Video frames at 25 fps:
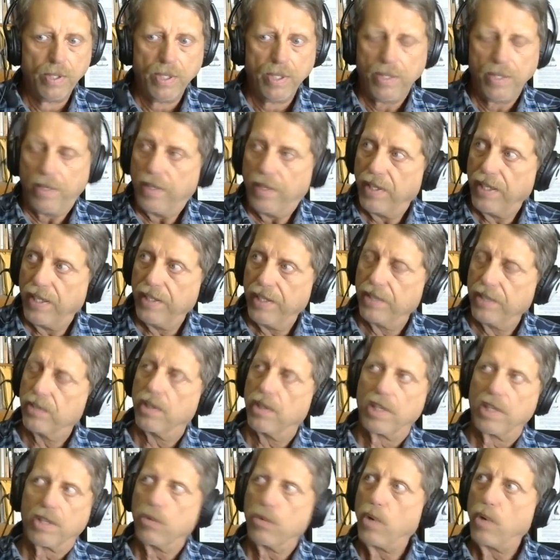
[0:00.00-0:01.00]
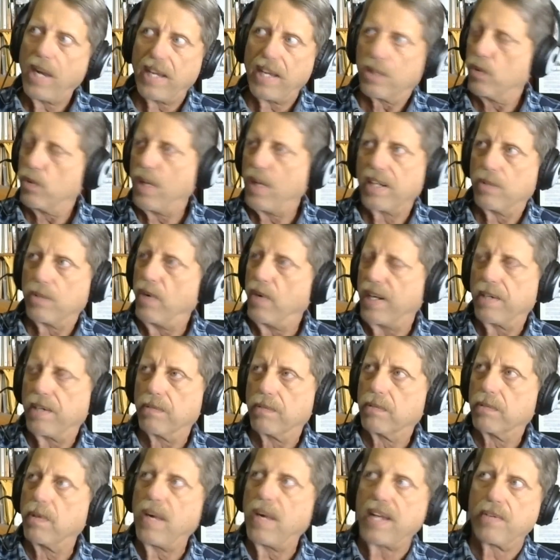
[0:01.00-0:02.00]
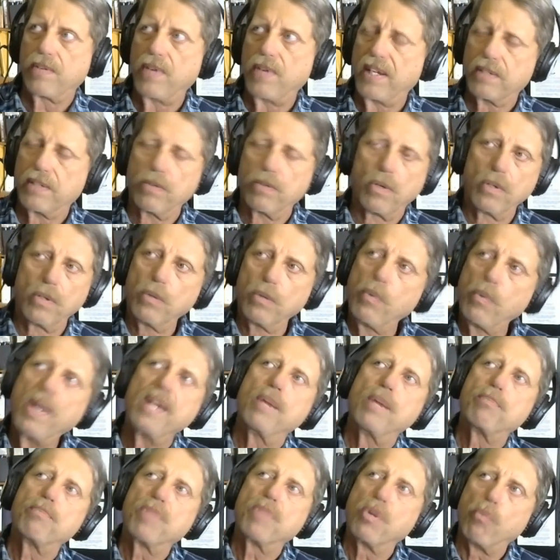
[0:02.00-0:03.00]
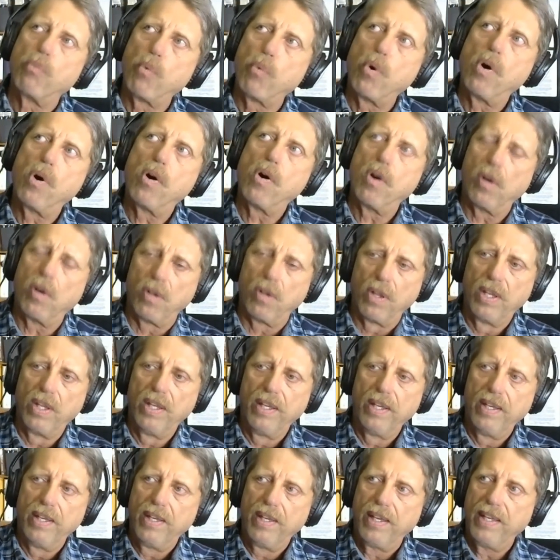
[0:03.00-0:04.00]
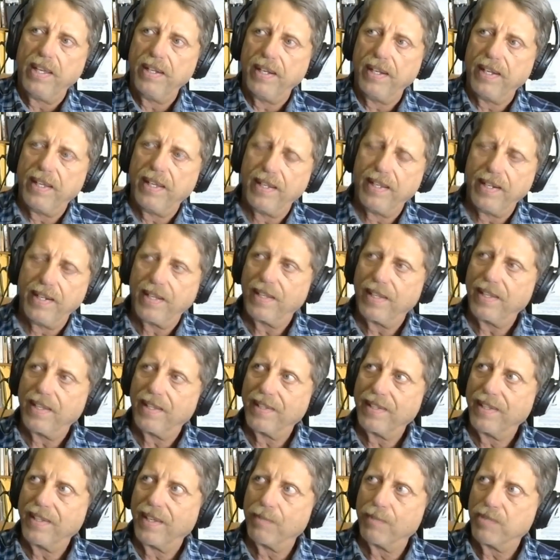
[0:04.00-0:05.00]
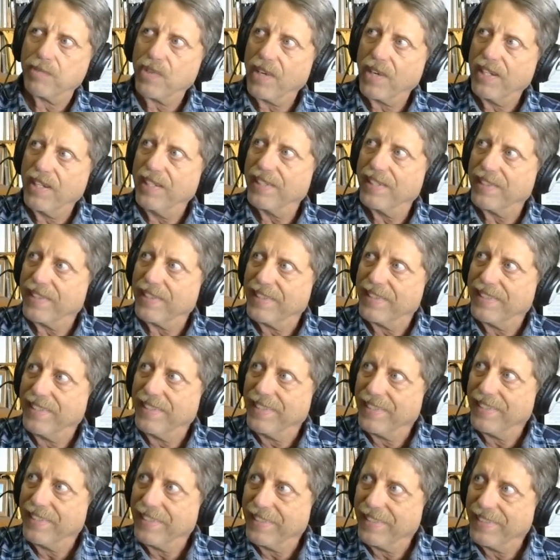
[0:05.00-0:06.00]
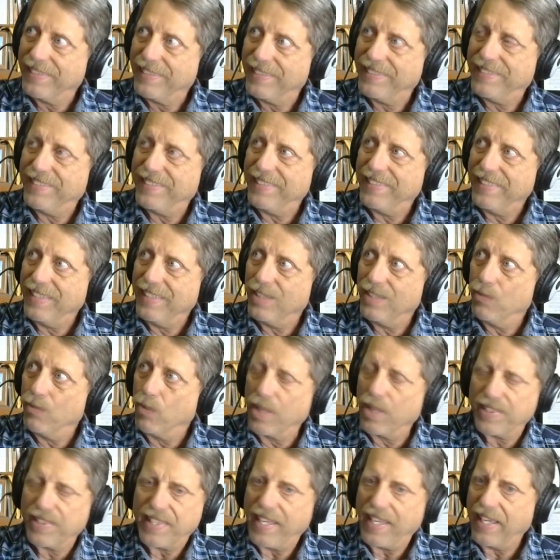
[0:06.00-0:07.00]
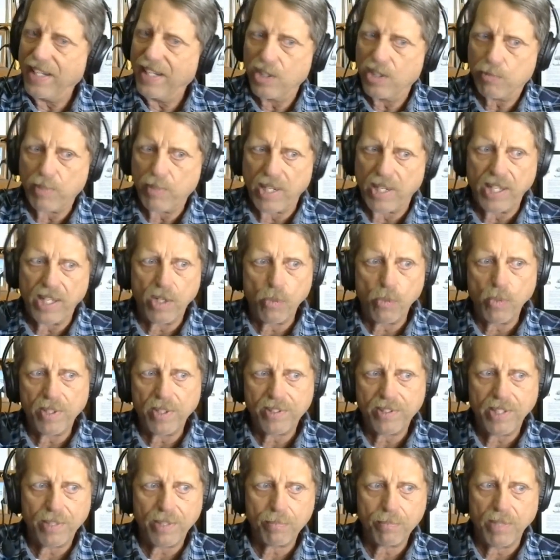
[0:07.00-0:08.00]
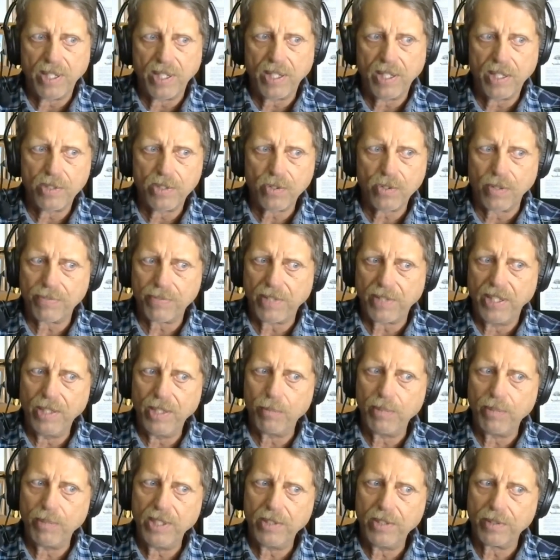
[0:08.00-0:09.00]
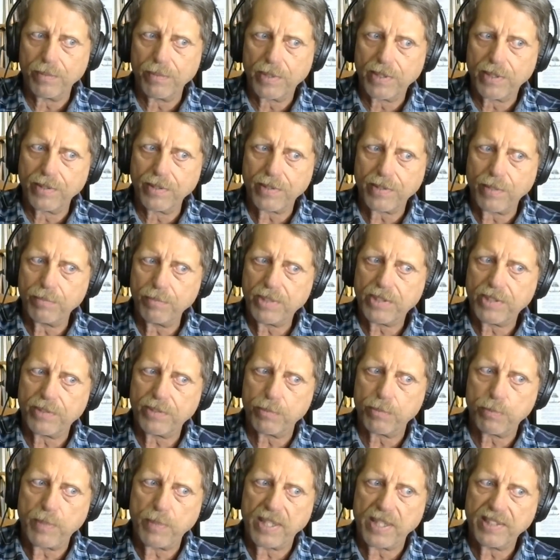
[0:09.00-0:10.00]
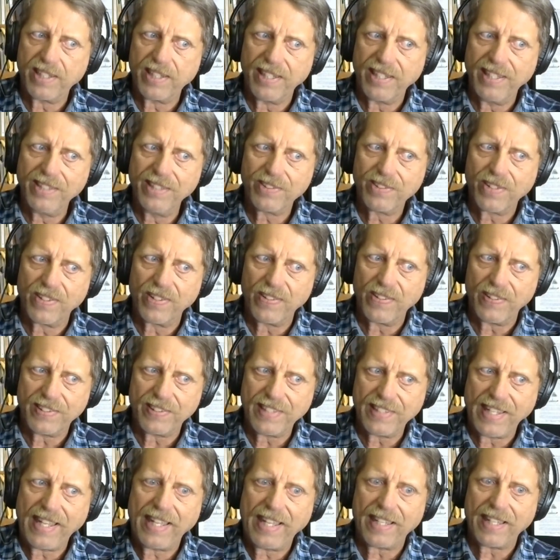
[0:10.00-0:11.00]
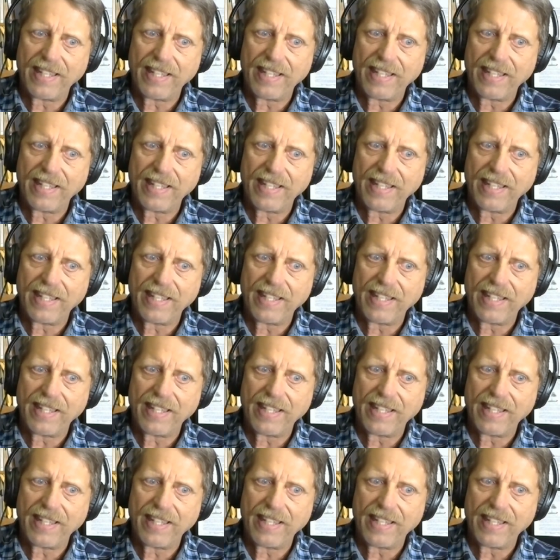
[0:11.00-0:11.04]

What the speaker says: And it's like crack, crack, crack, crack, crack, all the way up the wall. And I'm trying to see what that is, but I don't want to take my eyes off of him either, because I'm suspecting he's going to attack.